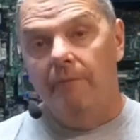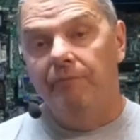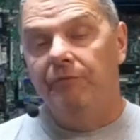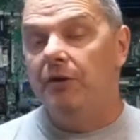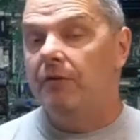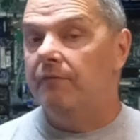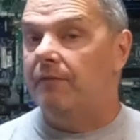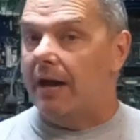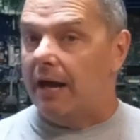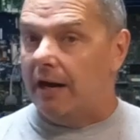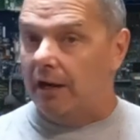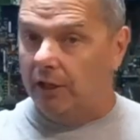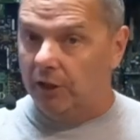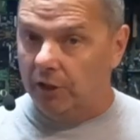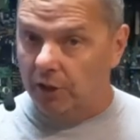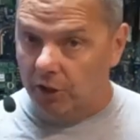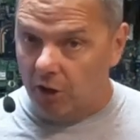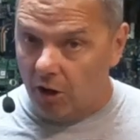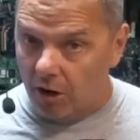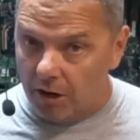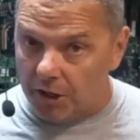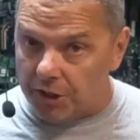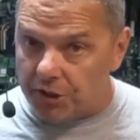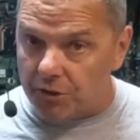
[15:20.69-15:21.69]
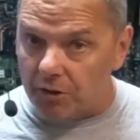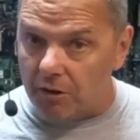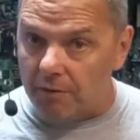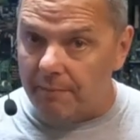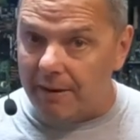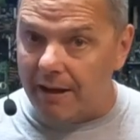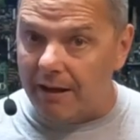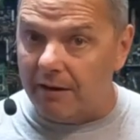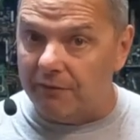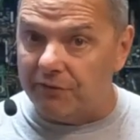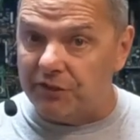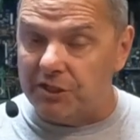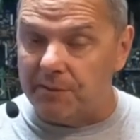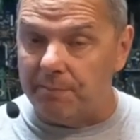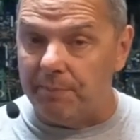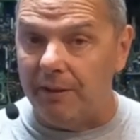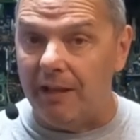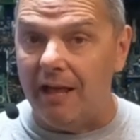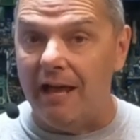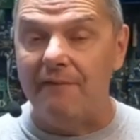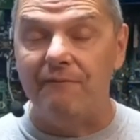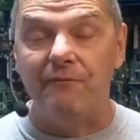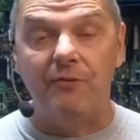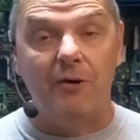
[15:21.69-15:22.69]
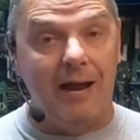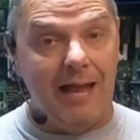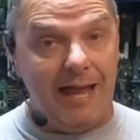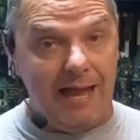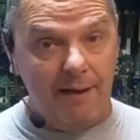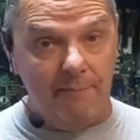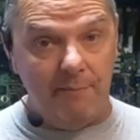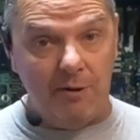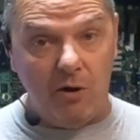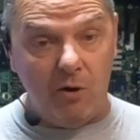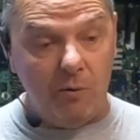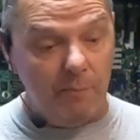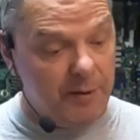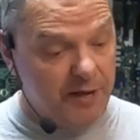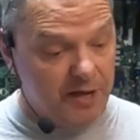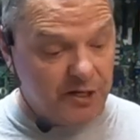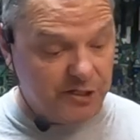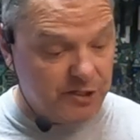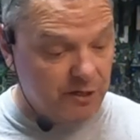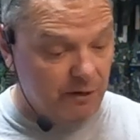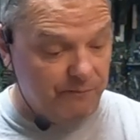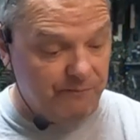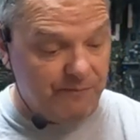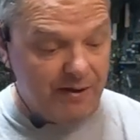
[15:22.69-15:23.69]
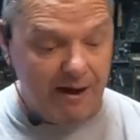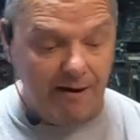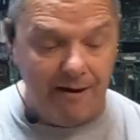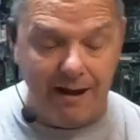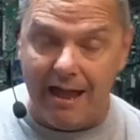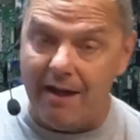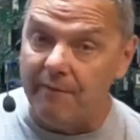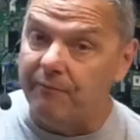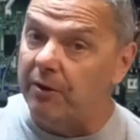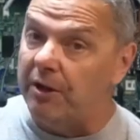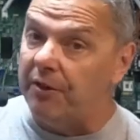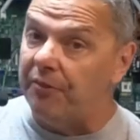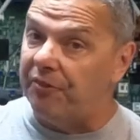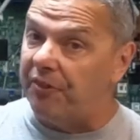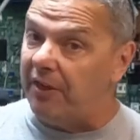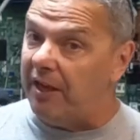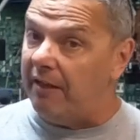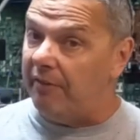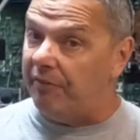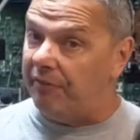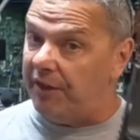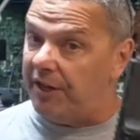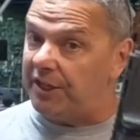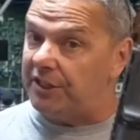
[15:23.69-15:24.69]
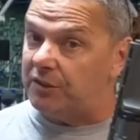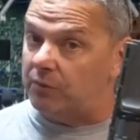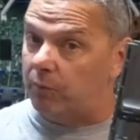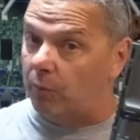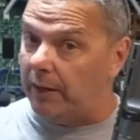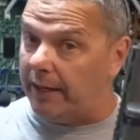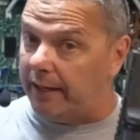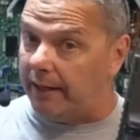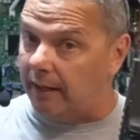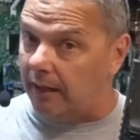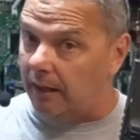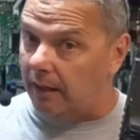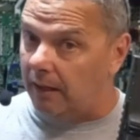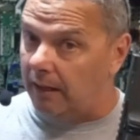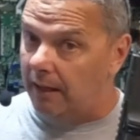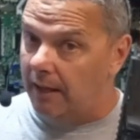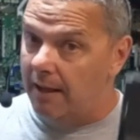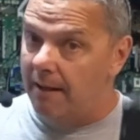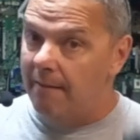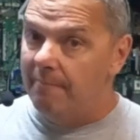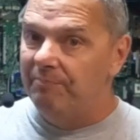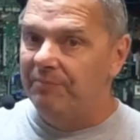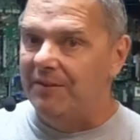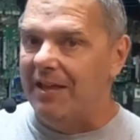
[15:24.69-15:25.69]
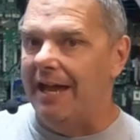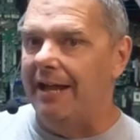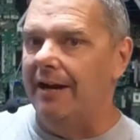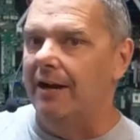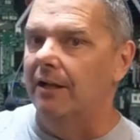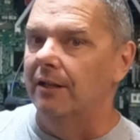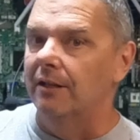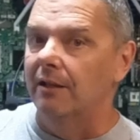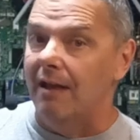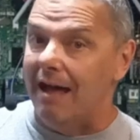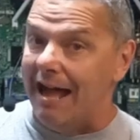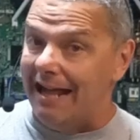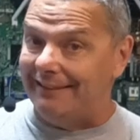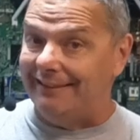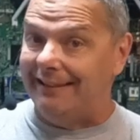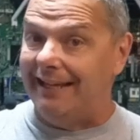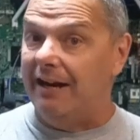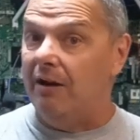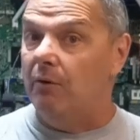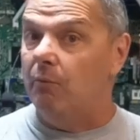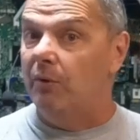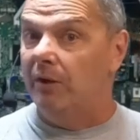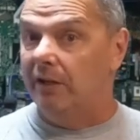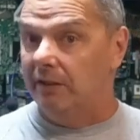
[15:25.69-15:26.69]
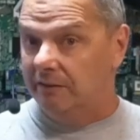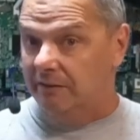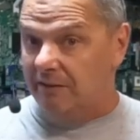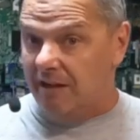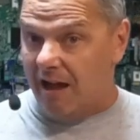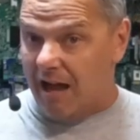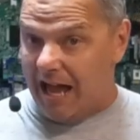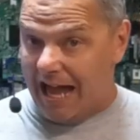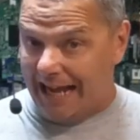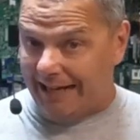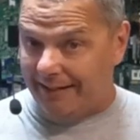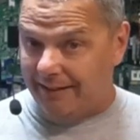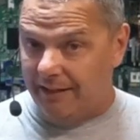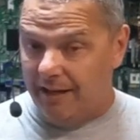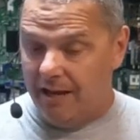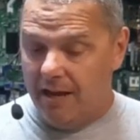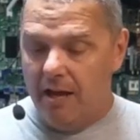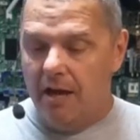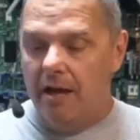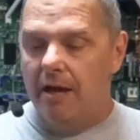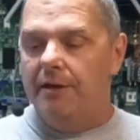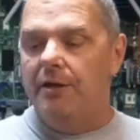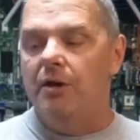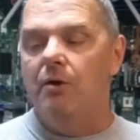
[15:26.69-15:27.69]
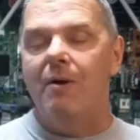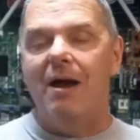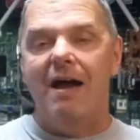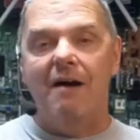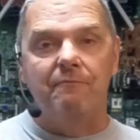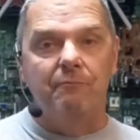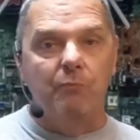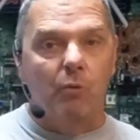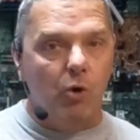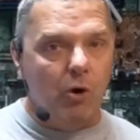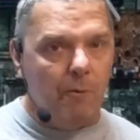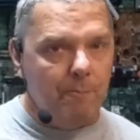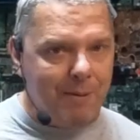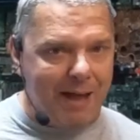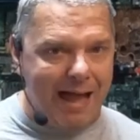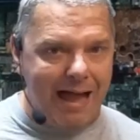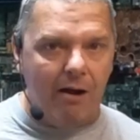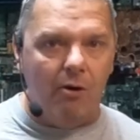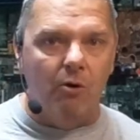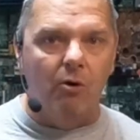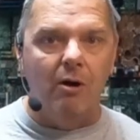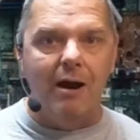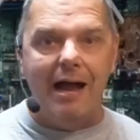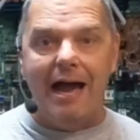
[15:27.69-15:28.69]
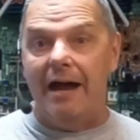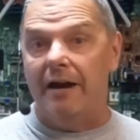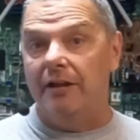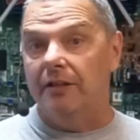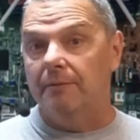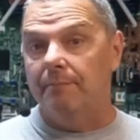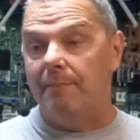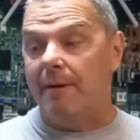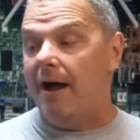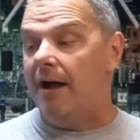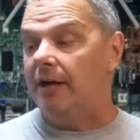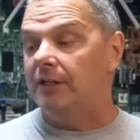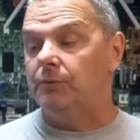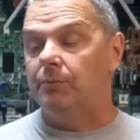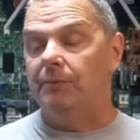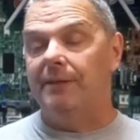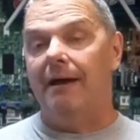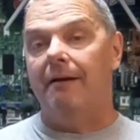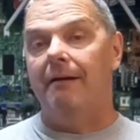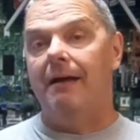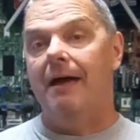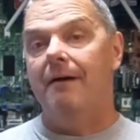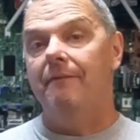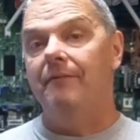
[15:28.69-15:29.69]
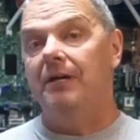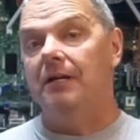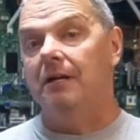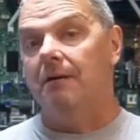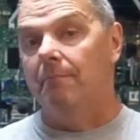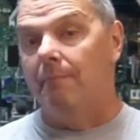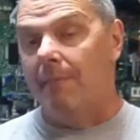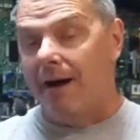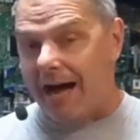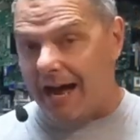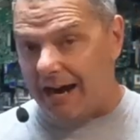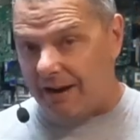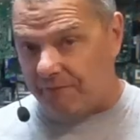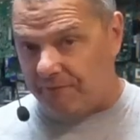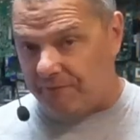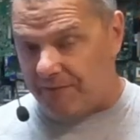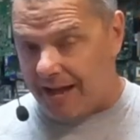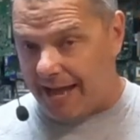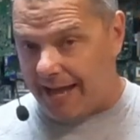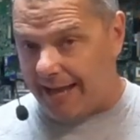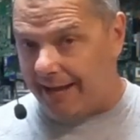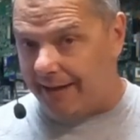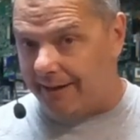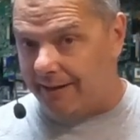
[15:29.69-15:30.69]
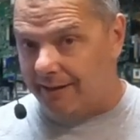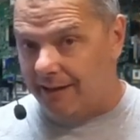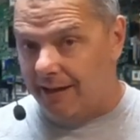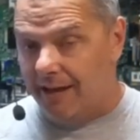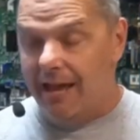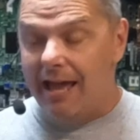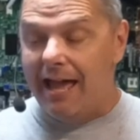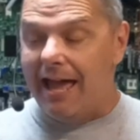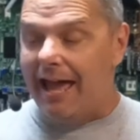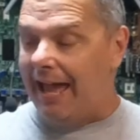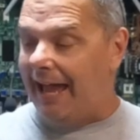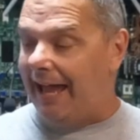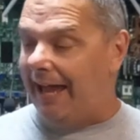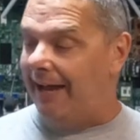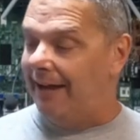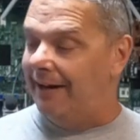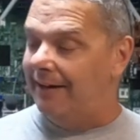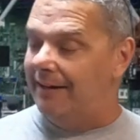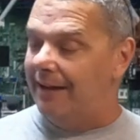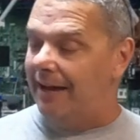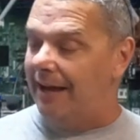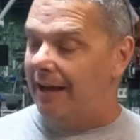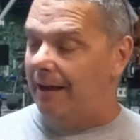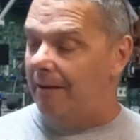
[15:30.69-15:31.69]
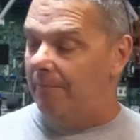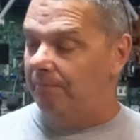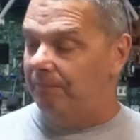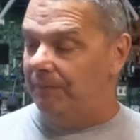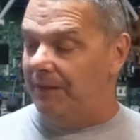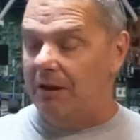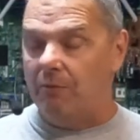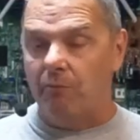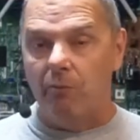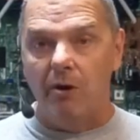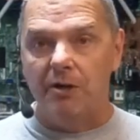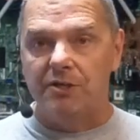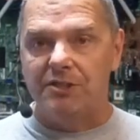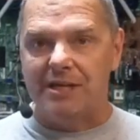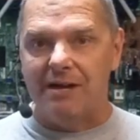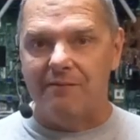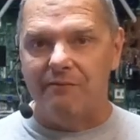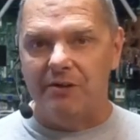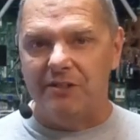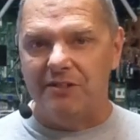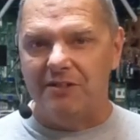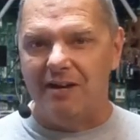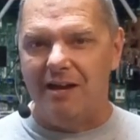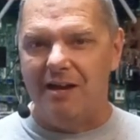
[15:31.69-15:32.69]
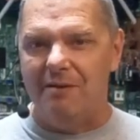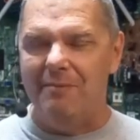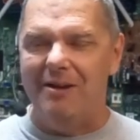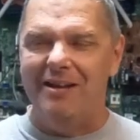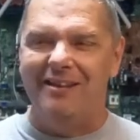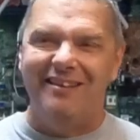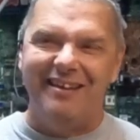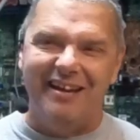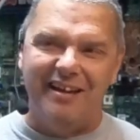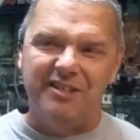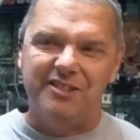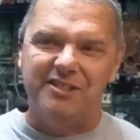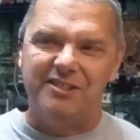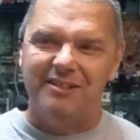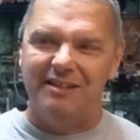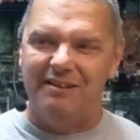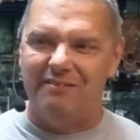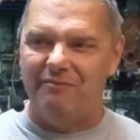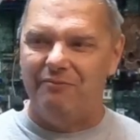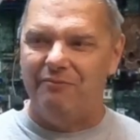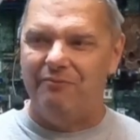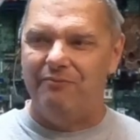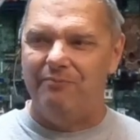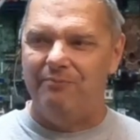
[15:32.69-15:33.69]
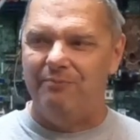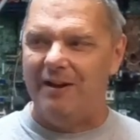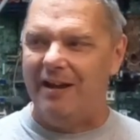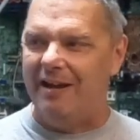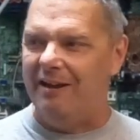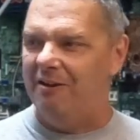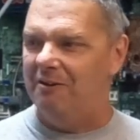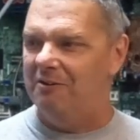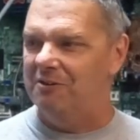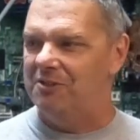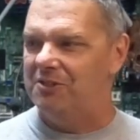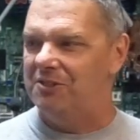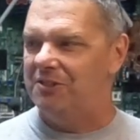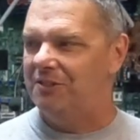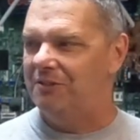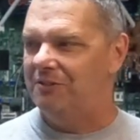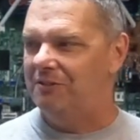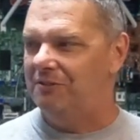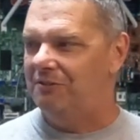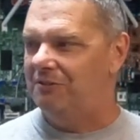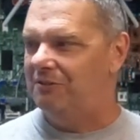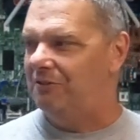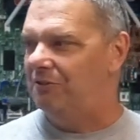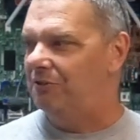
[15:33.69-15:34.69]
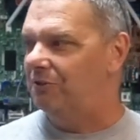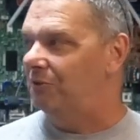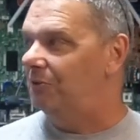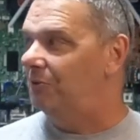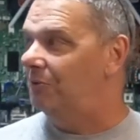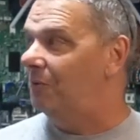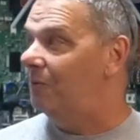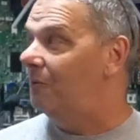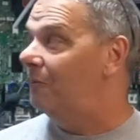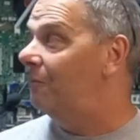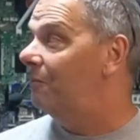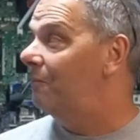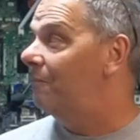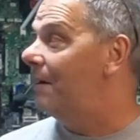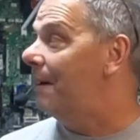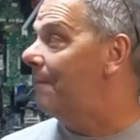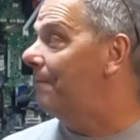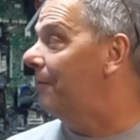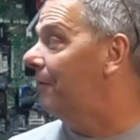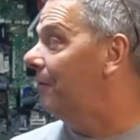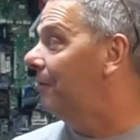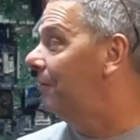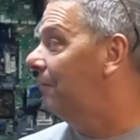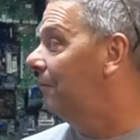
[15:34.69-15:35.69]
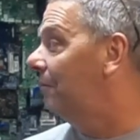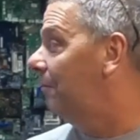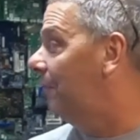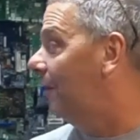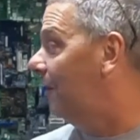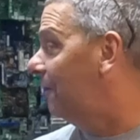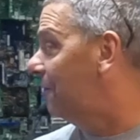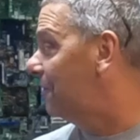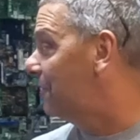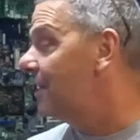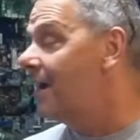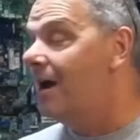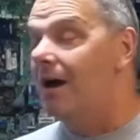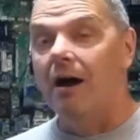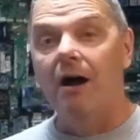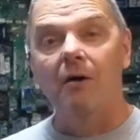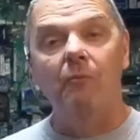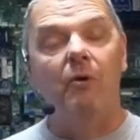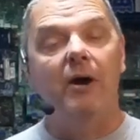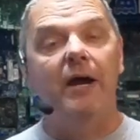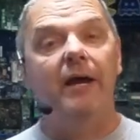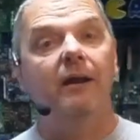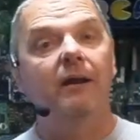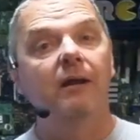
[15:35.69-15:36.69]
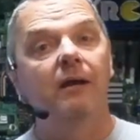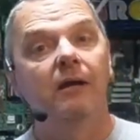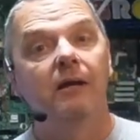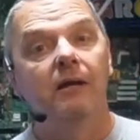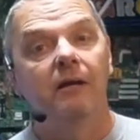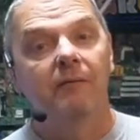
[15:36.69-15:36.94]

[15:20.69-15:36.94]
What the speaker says: You've got a larger amount of supply for ammo because it'll fire everything this will and a lot that it will not. You have more power out of the box without having to modify it, and it works every time. And yes, it fires 2 pepper balls. What?